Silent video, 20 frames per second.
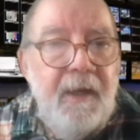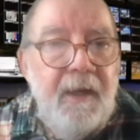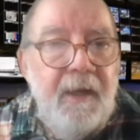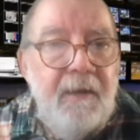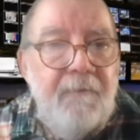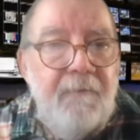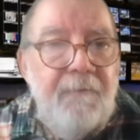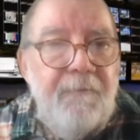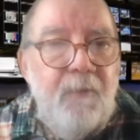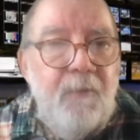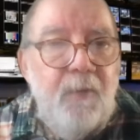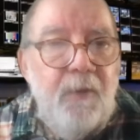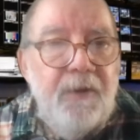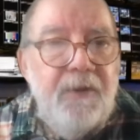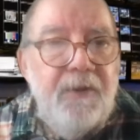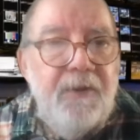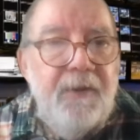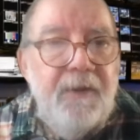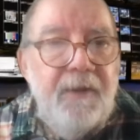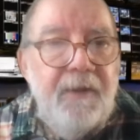
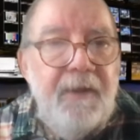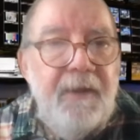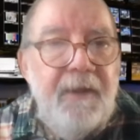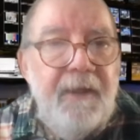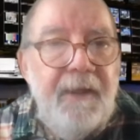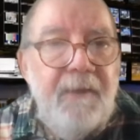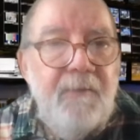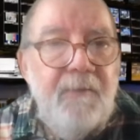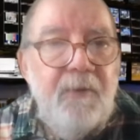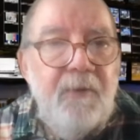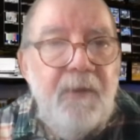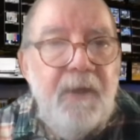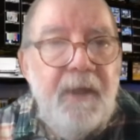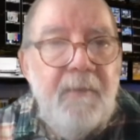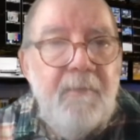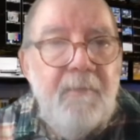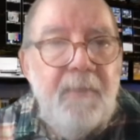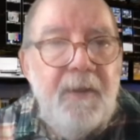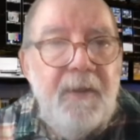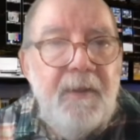Unfortunately, that will
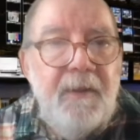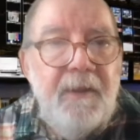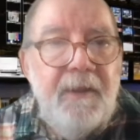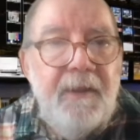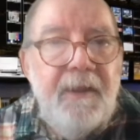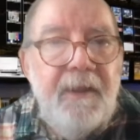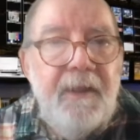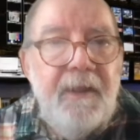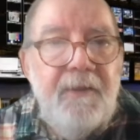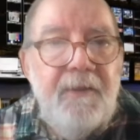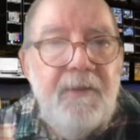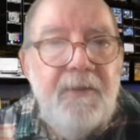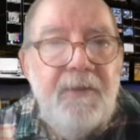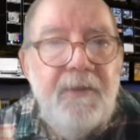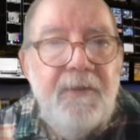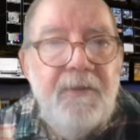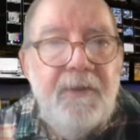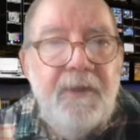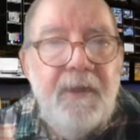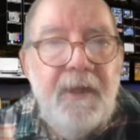not be the case
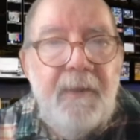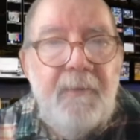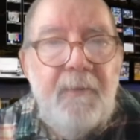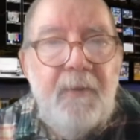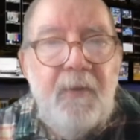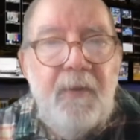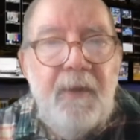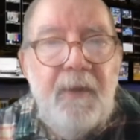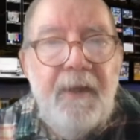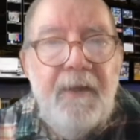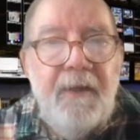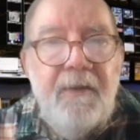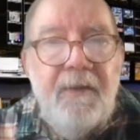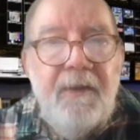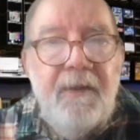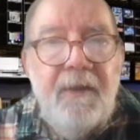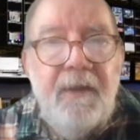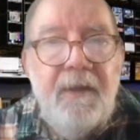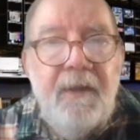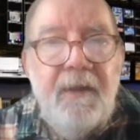this time around.
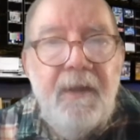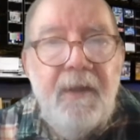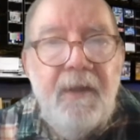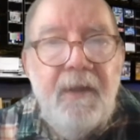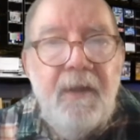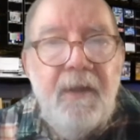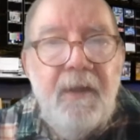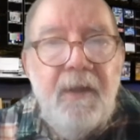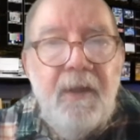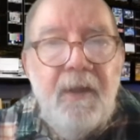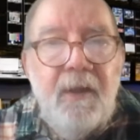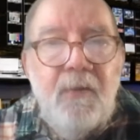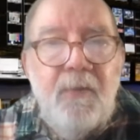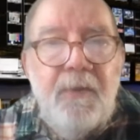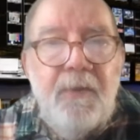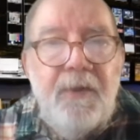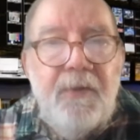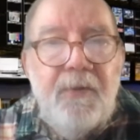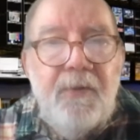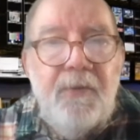
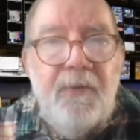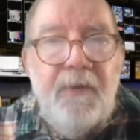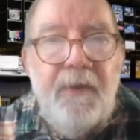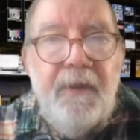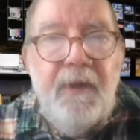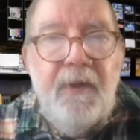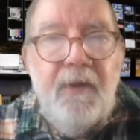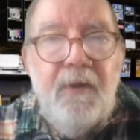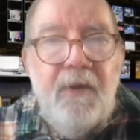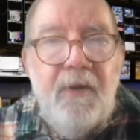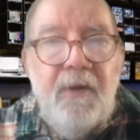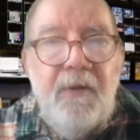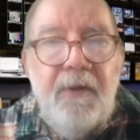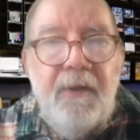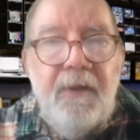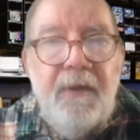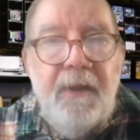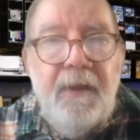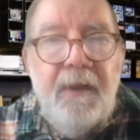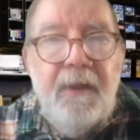We truly are
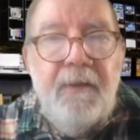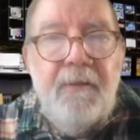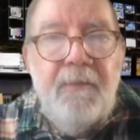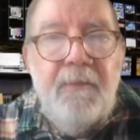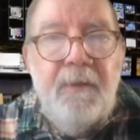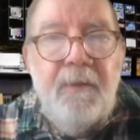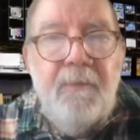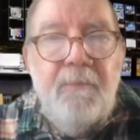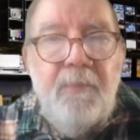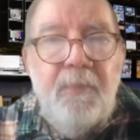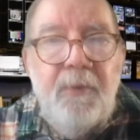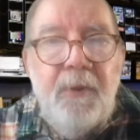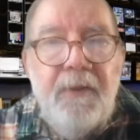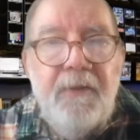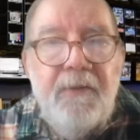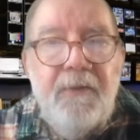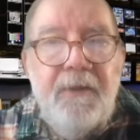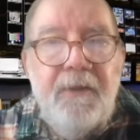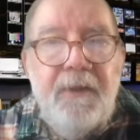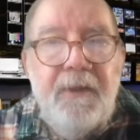in
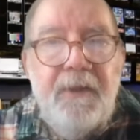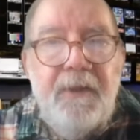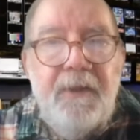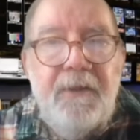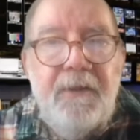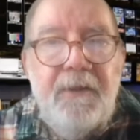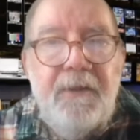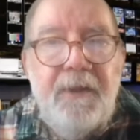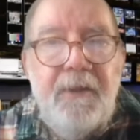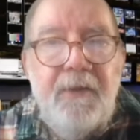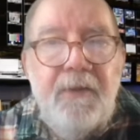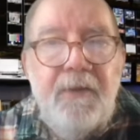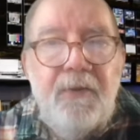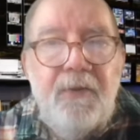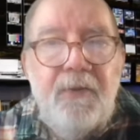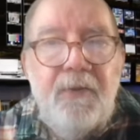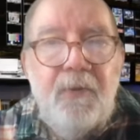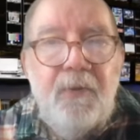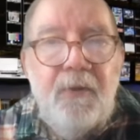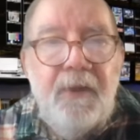unprecedented
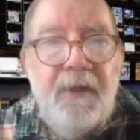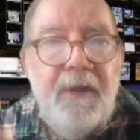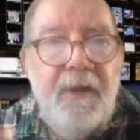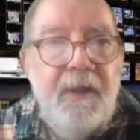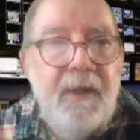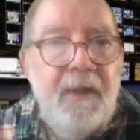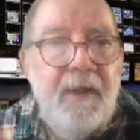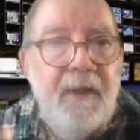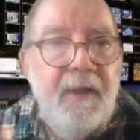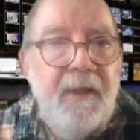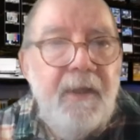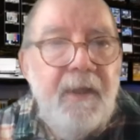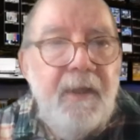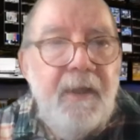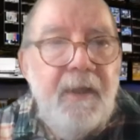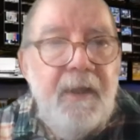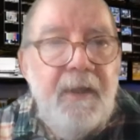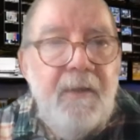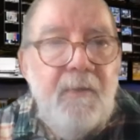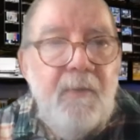territory,
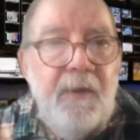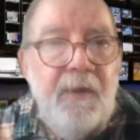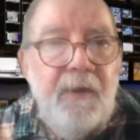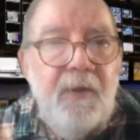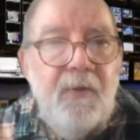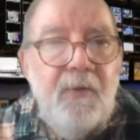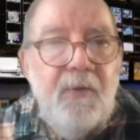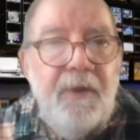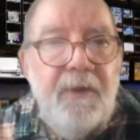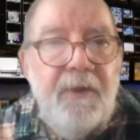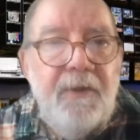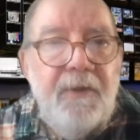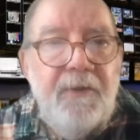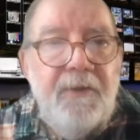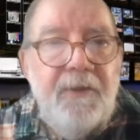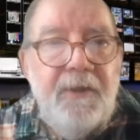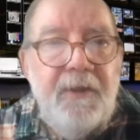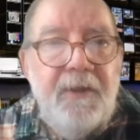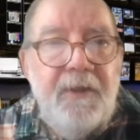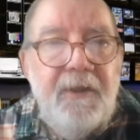and we're going to
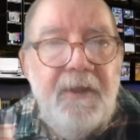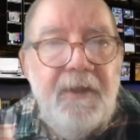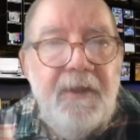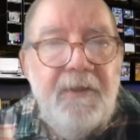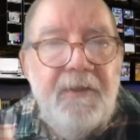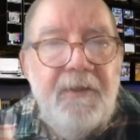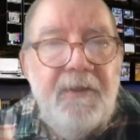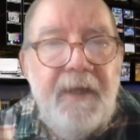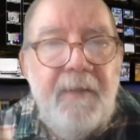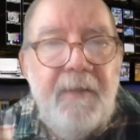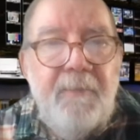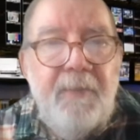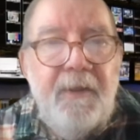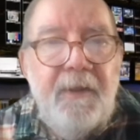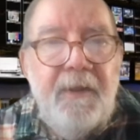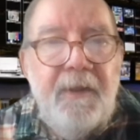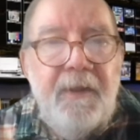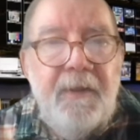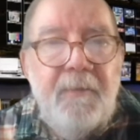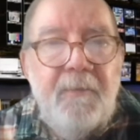see things
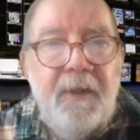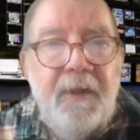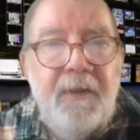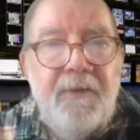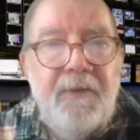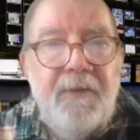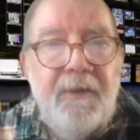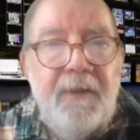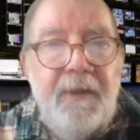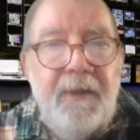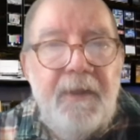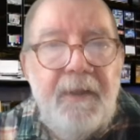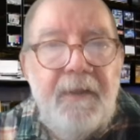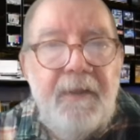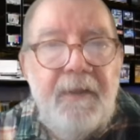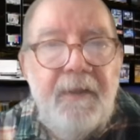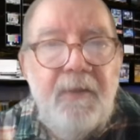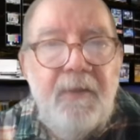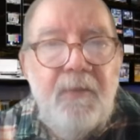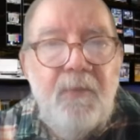happen in the months
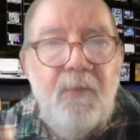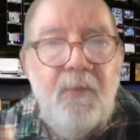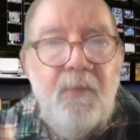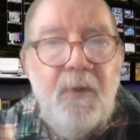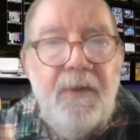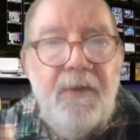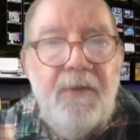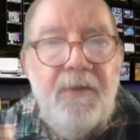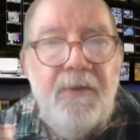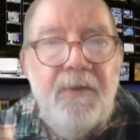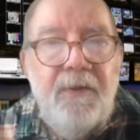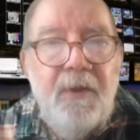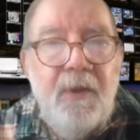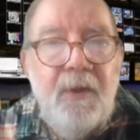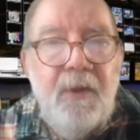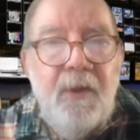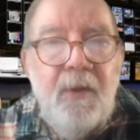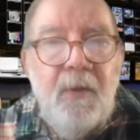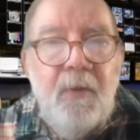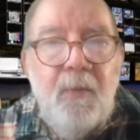ahead that once
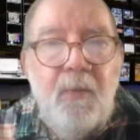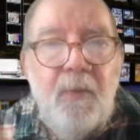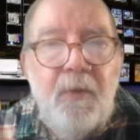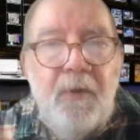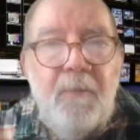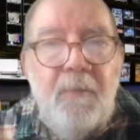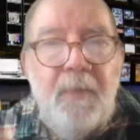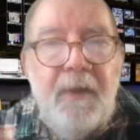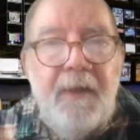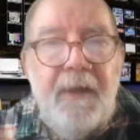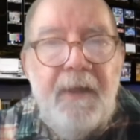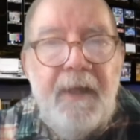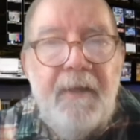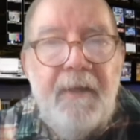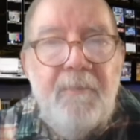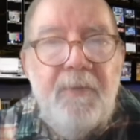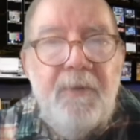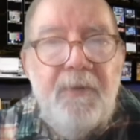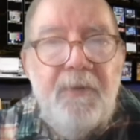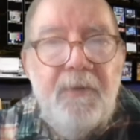would have been
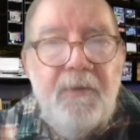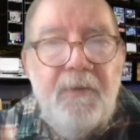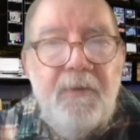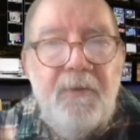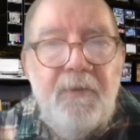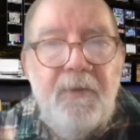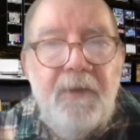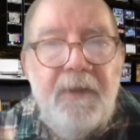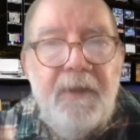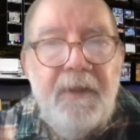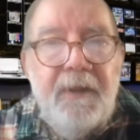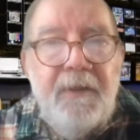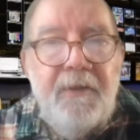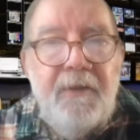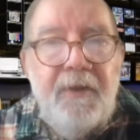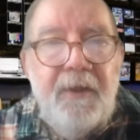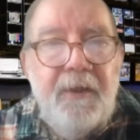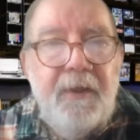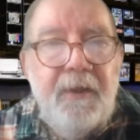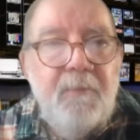absolutely
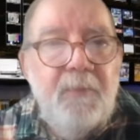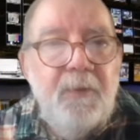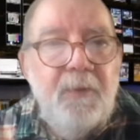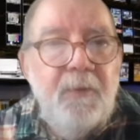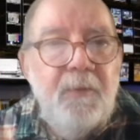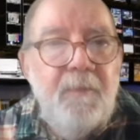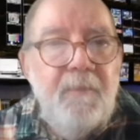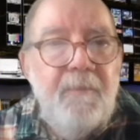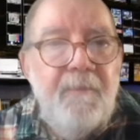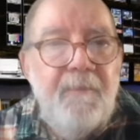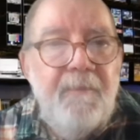unthinkable.